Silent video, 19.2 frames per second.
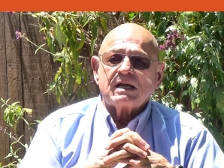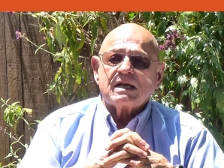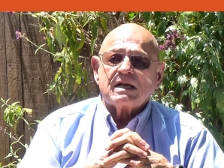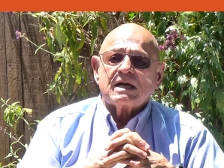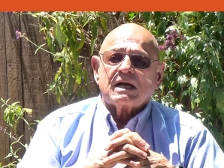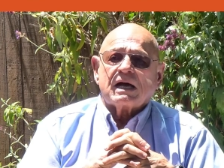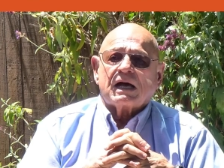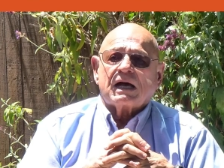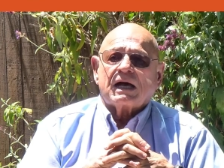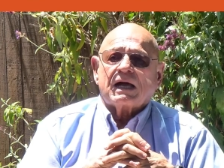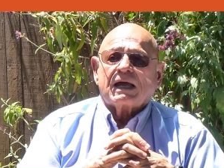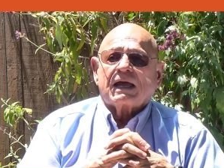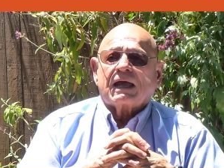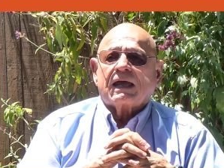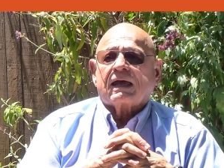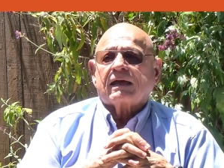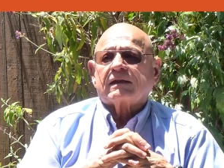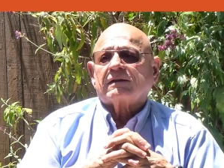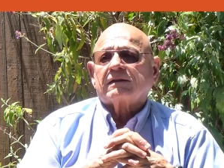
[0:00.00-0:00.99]

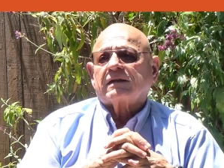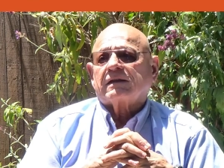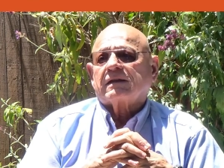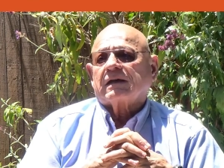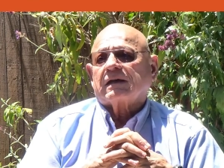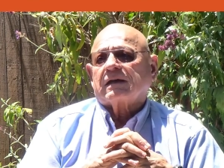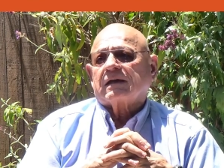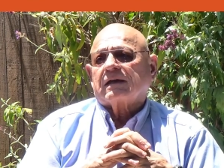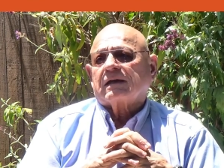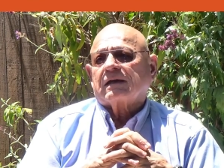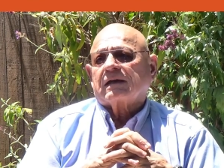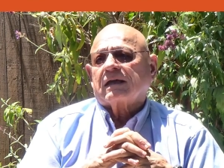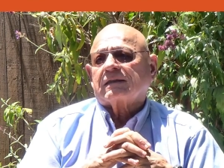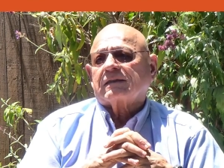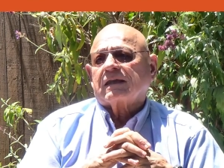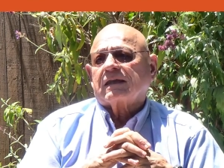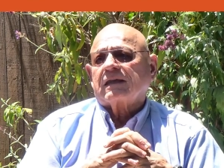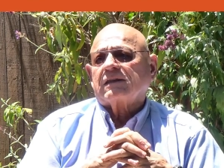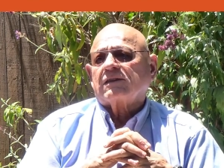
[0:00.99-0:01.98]
And at
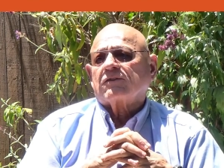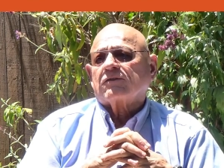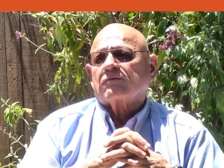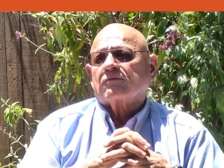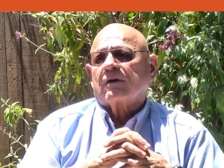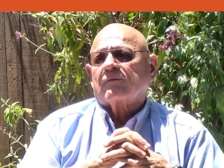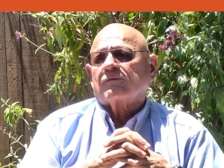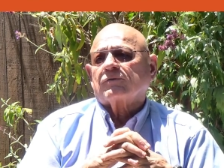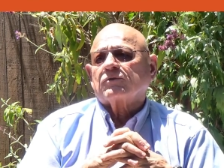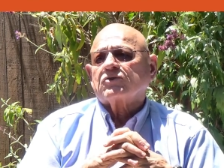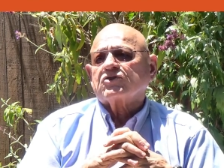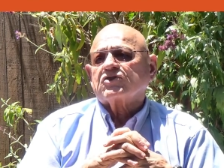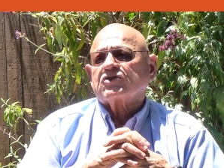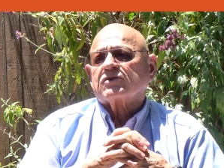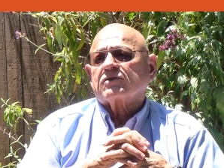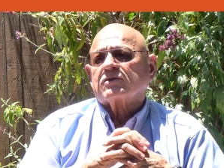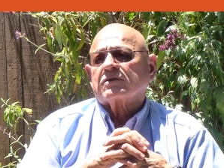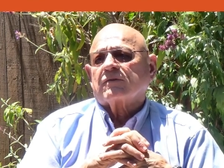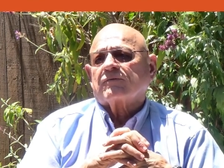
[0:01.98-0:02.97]
the end of the
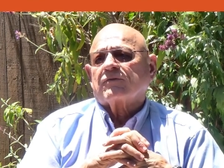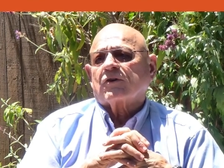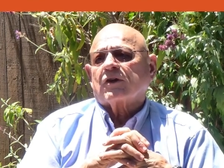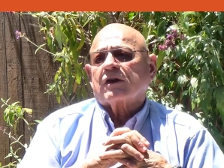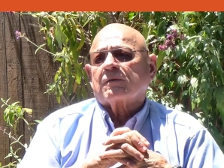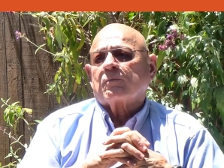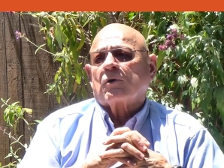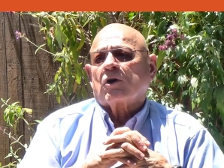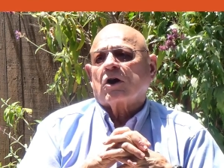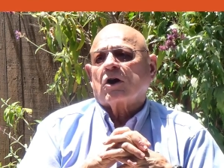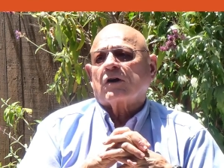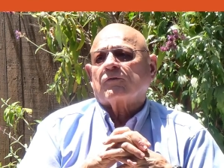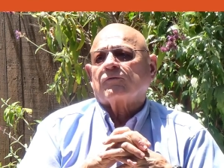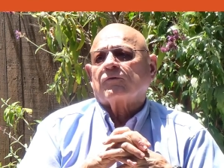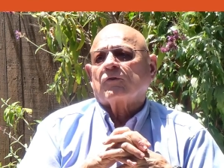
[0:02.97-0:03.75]
Revolution, a very powerful